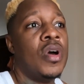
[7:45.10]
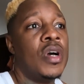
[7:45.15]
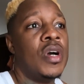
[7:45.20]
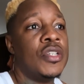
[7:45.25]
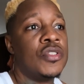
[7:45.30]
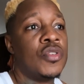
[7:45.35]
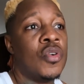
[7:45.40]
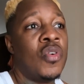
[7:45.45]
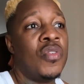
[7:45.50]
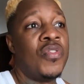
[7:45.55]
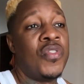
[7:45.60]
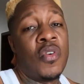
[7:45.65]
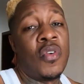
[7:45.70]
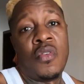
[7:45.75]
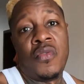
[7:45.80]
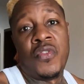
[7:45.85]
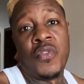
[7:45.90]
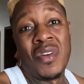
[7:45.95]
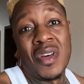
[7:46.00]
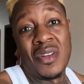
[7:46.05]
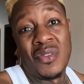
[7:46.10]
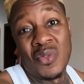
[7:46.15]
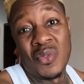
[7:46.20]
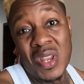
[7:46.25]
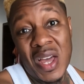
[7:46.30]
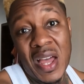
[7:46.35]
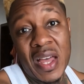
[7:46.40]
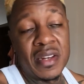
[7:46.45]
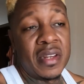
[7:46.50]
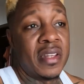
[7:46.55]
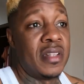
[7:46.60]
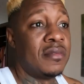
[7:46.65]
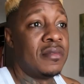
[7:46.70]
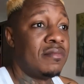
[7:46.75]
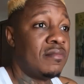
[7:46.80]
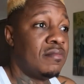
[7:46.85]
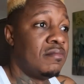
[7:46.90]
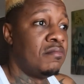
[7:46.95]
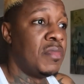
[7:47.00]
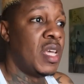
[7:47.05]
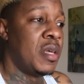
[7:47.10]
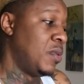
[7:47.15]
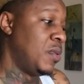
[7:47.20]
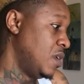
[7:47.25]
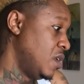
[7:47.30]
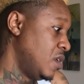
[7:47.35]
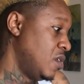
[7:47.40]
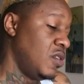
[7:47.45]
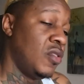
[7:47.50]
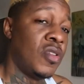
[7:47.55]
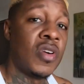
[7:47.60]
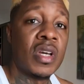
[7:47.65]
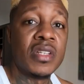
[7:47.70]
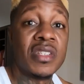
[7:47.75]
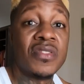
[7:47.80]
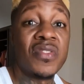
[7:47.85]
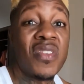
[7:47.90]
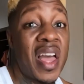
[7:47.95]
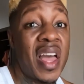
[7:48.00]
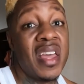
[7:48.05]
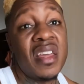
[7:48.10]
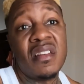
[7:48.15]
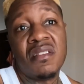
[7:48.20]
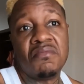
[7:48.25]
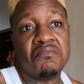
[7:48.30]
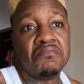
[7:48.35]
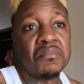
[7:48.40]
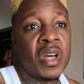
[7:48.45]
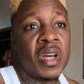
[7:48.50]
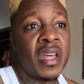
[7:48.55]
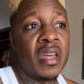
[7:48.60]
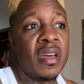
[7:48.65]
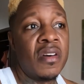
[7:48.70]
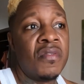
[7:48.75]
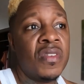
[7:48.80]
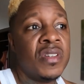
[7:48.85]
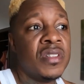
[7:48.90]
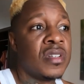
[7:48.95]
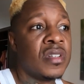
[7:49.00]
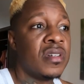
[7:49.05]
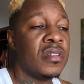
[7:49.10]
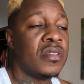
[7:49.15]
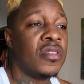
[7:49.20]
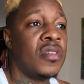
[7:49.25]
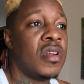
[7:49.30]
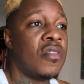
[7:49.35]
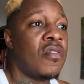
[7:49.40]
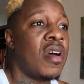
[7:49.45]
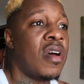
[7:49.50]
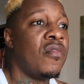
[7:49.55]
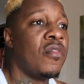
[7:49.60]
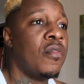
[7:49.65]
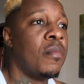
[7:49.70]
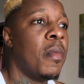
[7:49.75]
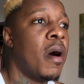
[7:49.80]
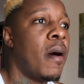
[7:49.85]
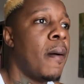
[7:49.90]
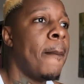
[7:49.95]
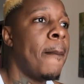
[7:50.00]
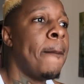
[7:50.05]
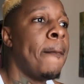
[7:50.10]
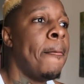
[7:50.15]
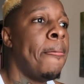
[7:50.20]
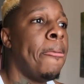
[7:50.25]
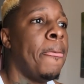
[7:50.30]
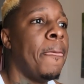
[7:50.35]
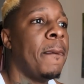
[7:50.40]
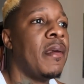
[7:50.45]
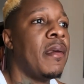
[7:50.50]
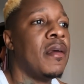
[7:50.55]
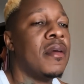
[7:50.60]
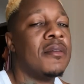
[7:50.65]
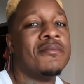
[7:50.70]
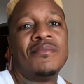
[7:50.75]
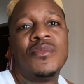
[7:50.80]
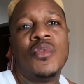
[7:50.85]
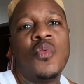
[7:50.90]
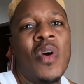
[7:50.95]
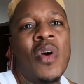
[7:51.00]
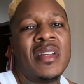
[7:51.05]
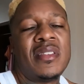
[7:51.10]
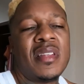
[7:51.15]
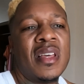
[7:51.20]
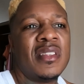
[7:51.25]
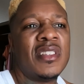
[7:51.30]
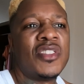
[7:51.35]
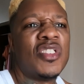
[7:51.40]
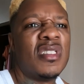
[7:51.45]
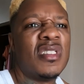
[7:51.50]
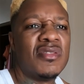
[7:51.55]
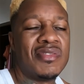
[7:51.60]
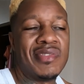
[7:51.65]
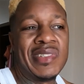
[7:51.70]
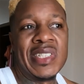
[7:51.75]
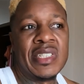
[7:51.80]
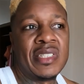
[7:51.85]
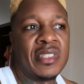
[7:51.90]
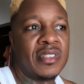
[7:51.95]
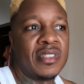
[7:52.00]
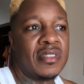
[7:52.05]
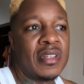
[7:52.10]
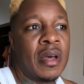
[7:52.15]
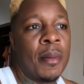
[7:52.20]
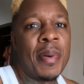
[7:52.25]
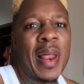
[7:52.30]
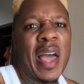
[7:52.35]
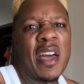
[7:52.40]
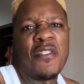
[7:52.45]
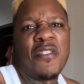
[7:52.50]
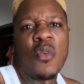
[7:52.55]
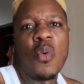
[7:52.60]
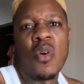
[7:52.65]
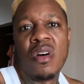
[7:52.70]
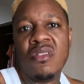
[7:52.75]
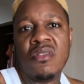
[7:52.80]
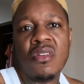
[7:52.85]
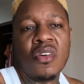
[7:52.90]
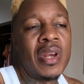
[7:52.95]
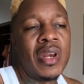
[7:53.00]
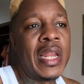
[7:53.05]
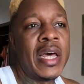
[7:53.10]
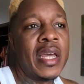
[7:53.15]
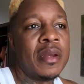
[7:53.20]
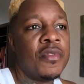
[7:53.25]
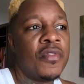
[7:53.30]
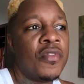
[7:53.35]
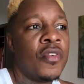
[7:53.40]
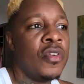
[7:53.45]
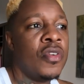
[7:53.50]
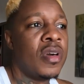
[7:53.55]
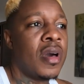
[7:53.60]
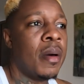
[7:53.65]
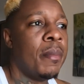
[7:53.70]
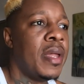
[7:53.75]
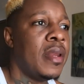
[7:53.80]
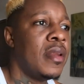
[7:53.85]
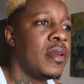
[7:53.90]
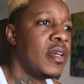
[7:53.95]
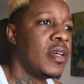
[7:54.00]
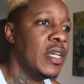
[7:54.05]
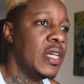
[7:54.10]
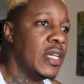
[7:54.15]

So if you want to do that, then maybe you can just fly in and get a visa on arrival. But why take the chance? Just apply for one online before you come in.